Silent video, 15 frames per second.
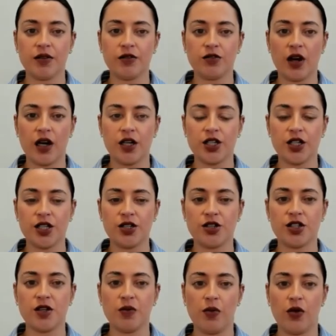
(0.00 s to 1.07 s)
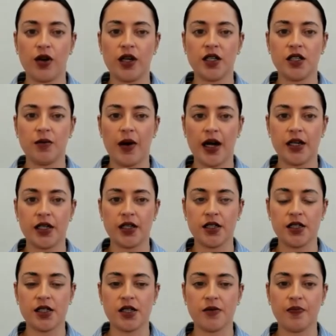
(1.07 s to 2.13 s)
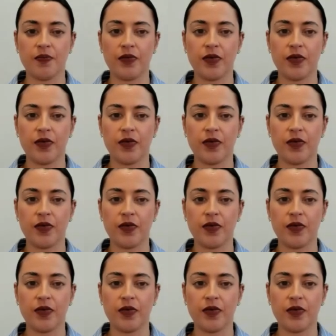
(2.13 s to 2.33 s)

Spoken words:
strategies to support independence.